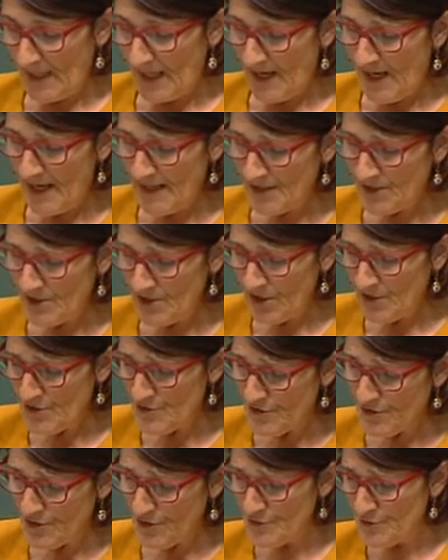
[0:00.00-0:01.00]
I acknowledge
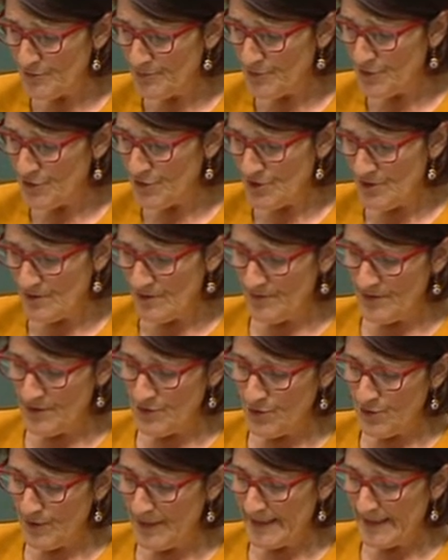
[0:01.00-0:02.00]
the contribution of the
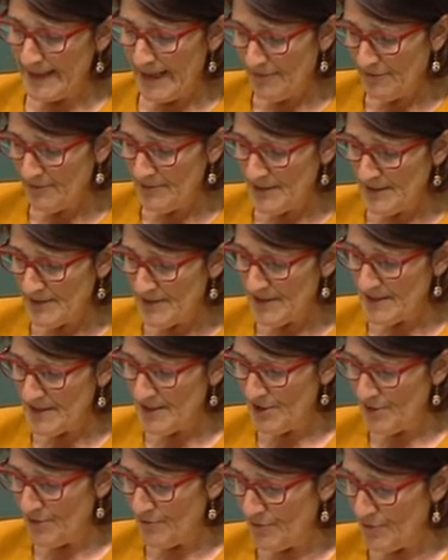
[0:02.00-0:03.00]
Victorian Government, the
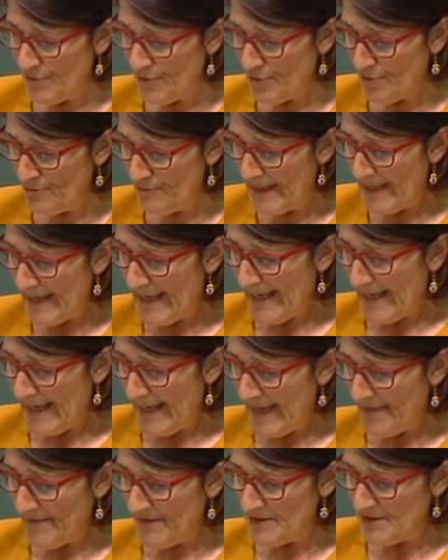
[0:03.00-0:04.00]
City of Hume
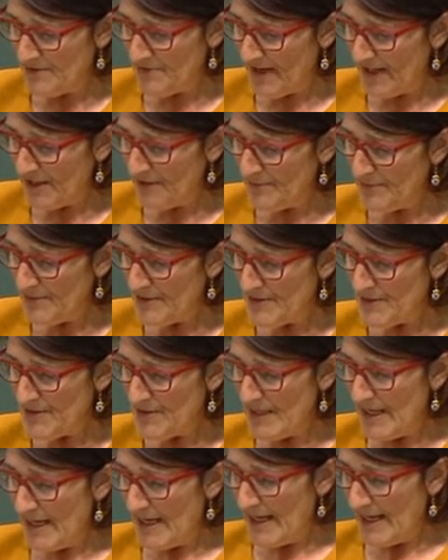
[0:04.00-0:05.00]
and the developers
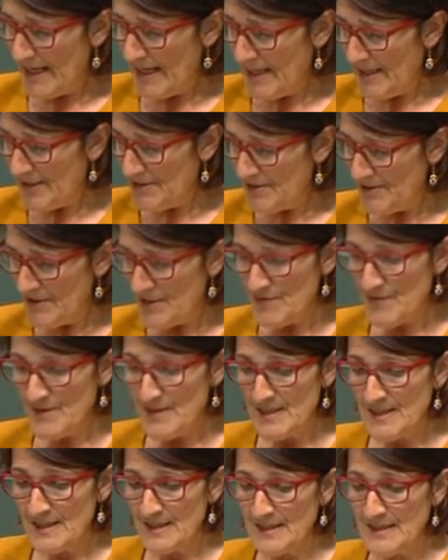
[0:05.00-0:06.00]
to this
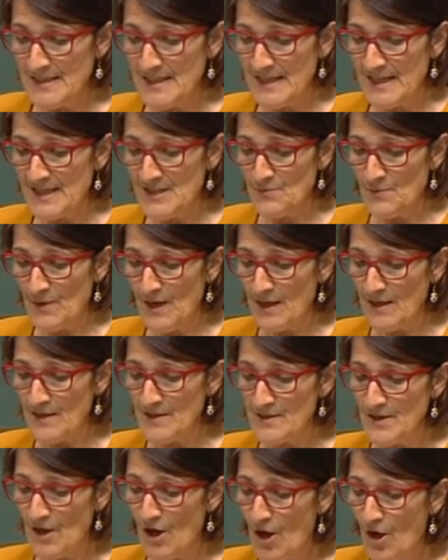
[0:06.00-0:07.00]
facility, as well
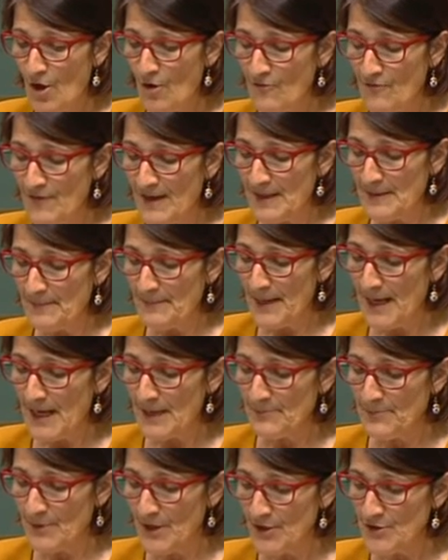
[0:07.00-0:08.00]
as the whole Valley
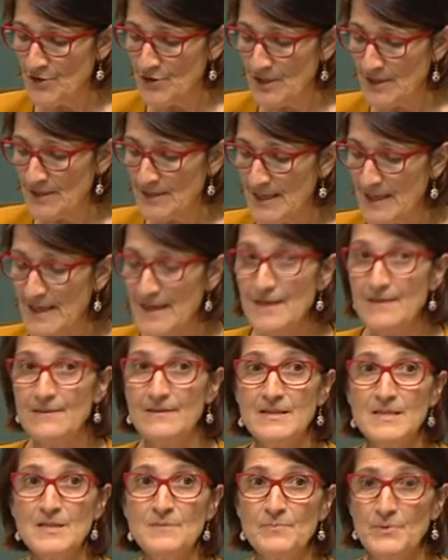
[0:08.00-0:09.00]
Park project.
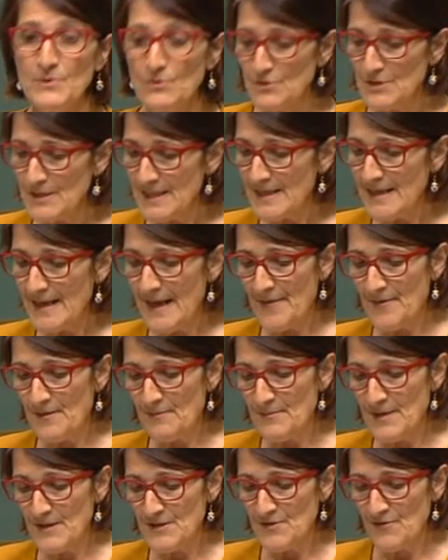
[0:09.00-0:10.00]
This building and the
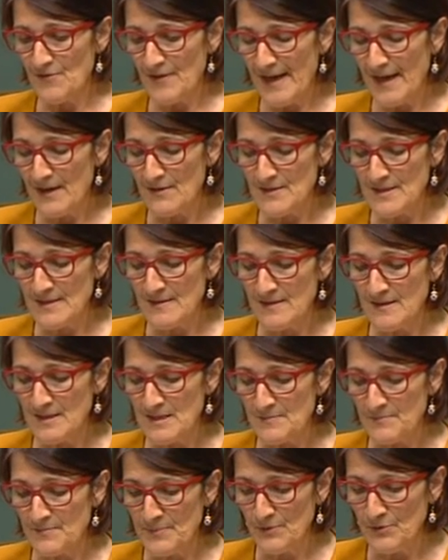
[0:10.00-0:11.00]
mix of housing that
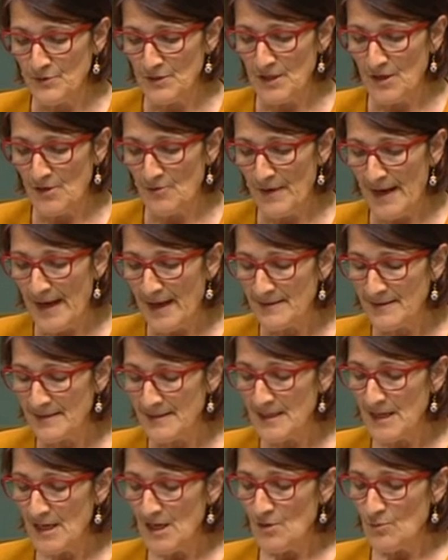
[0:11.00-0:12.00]
is built around
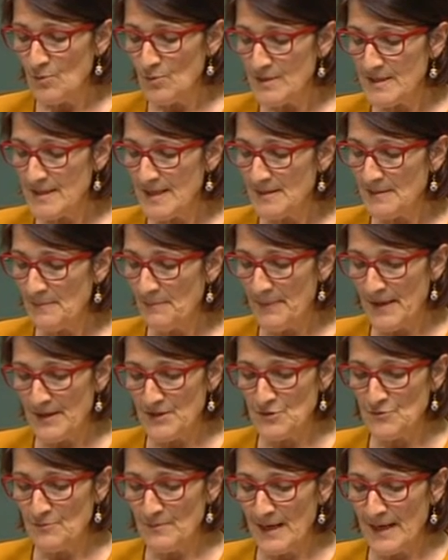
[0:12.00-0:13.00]
it will set the
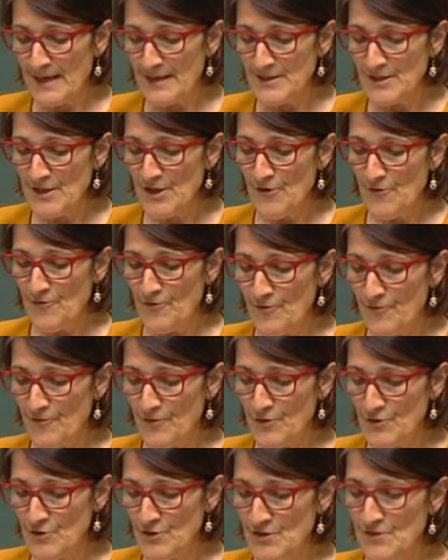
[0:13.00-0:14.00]
benchmarks for
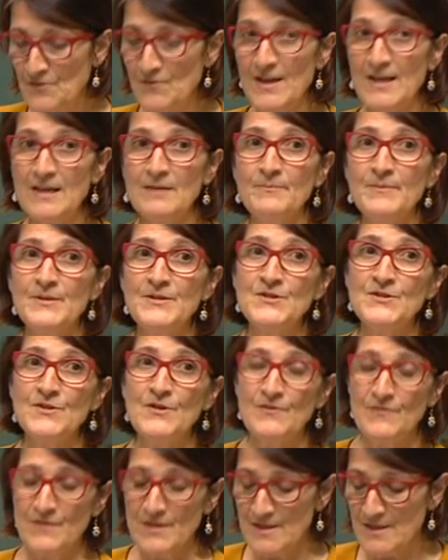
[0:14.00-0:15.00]
future developments
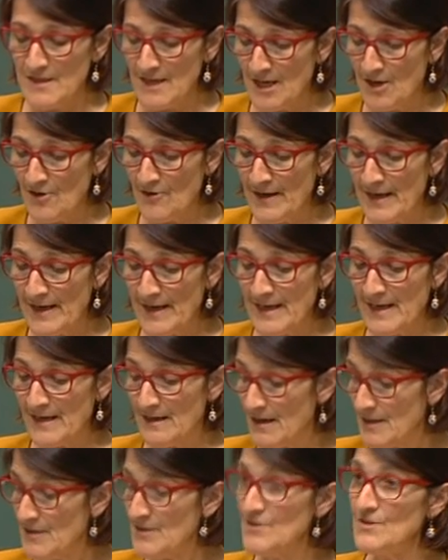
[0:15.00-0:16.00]
of this area, and
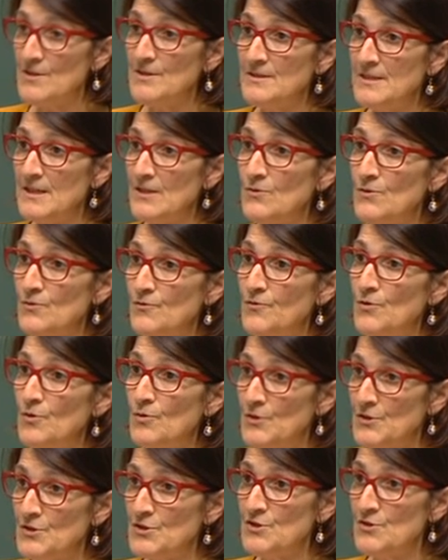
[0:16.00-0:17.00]
I certainly look
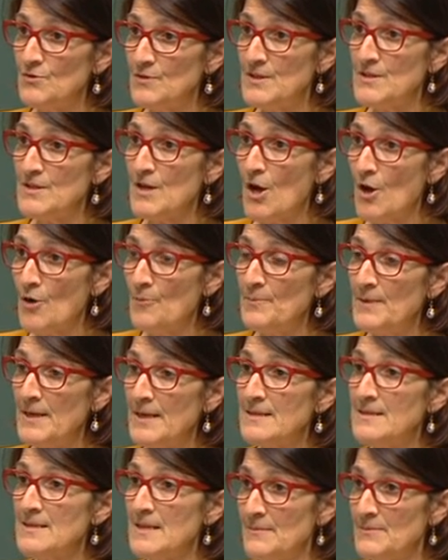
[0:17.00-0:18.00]
forward to its
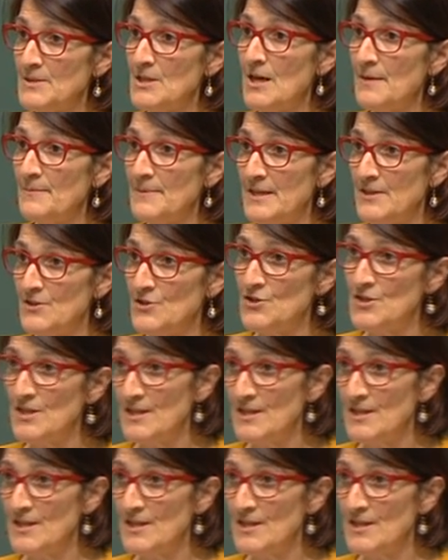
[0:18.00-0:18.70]
opening sometime next